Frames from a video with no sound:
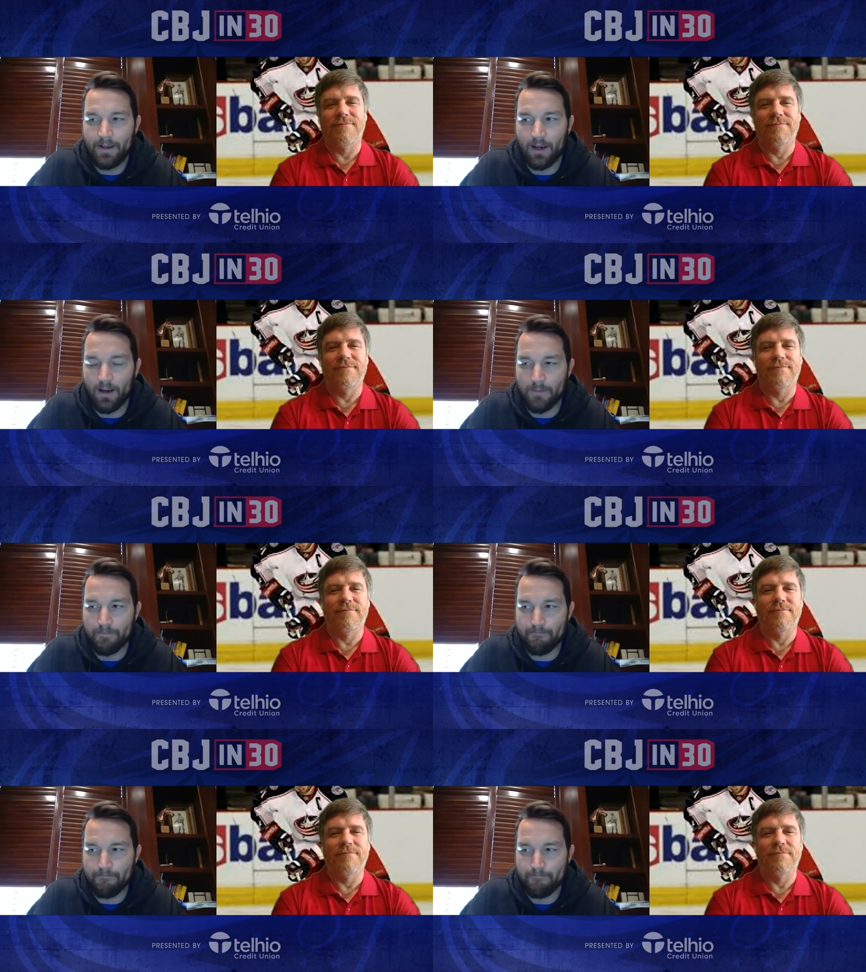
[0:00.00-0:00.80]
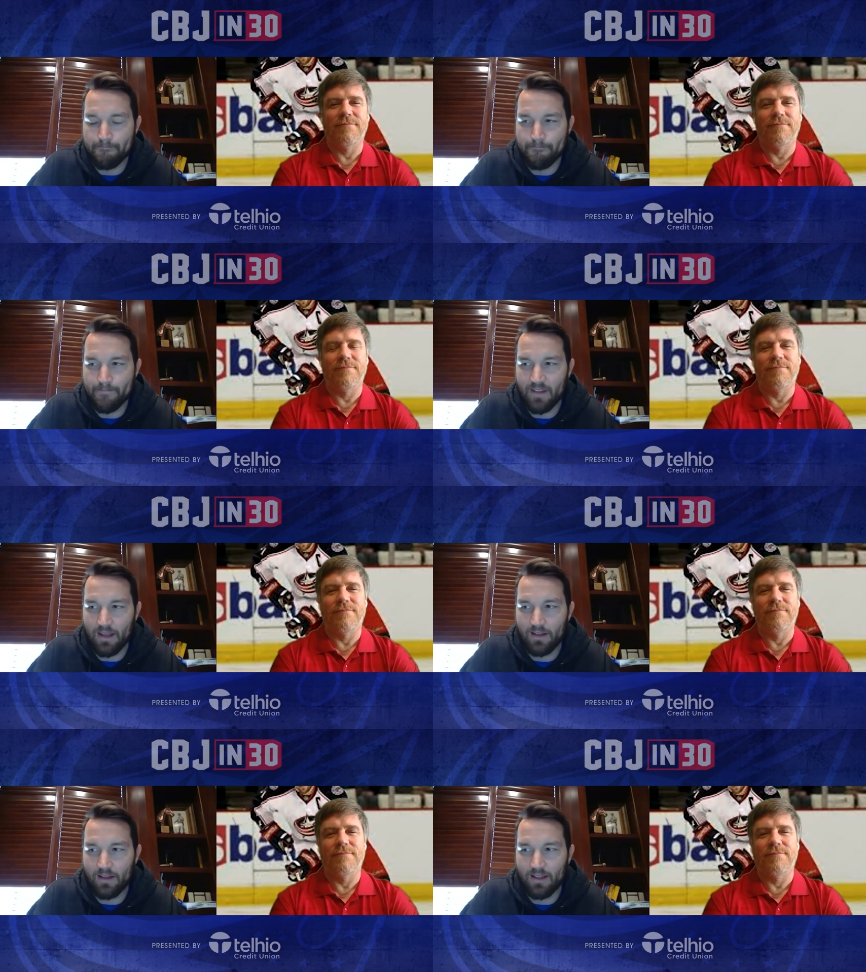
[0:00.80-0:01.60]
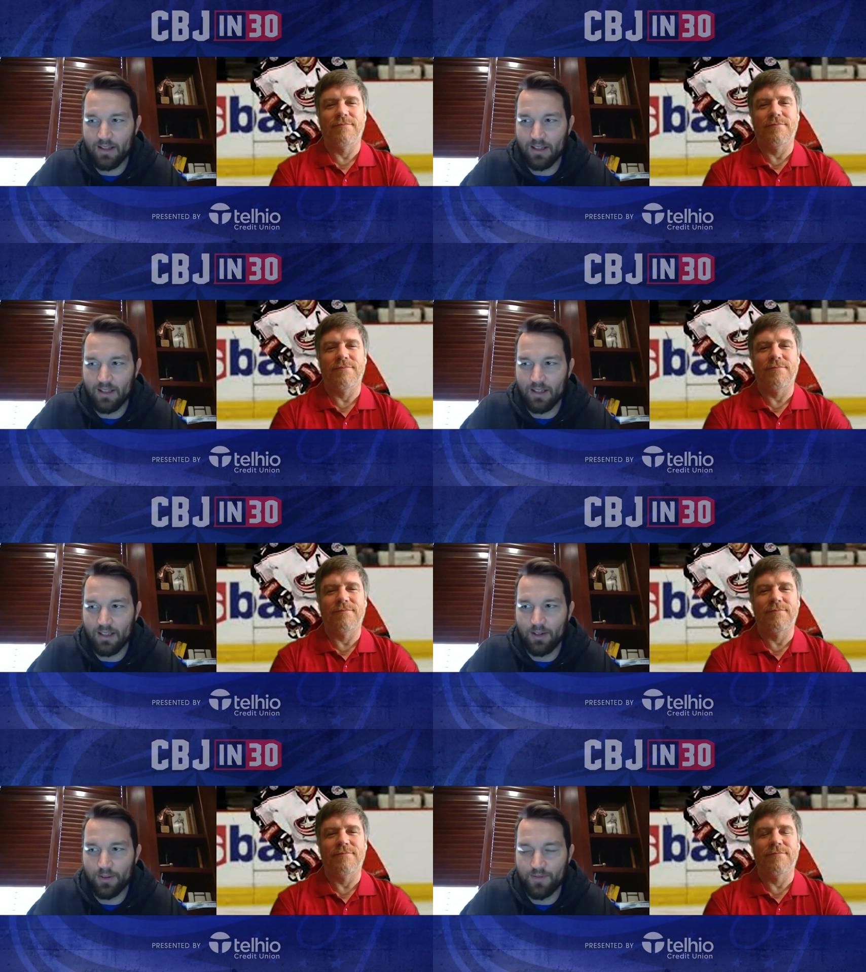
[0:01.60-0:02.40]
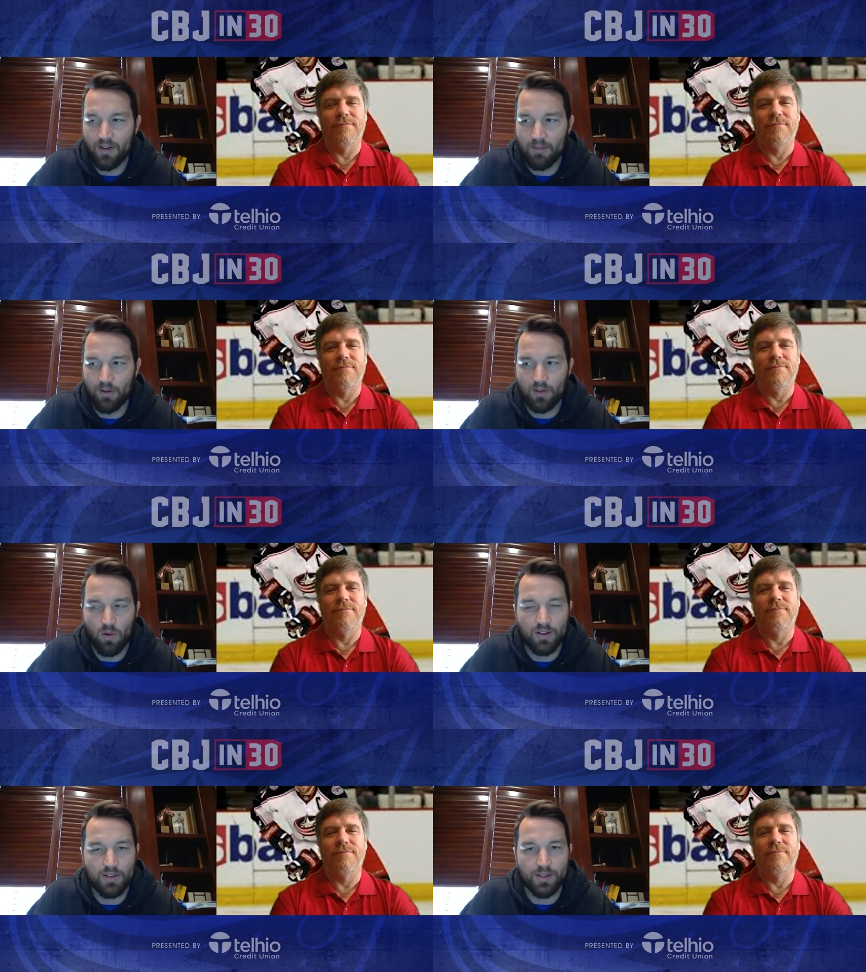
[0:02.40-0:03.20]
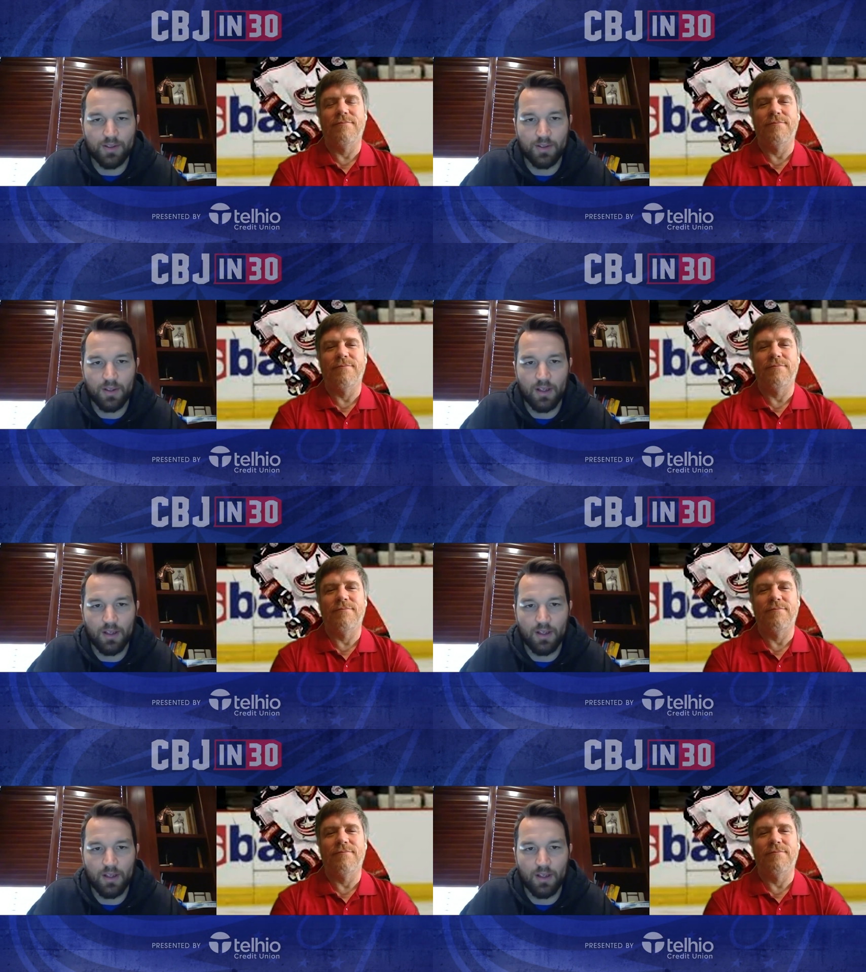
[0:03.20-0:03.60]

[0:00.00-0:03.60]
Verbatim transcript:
Speaker 1: Um, you know what's funny about Torts is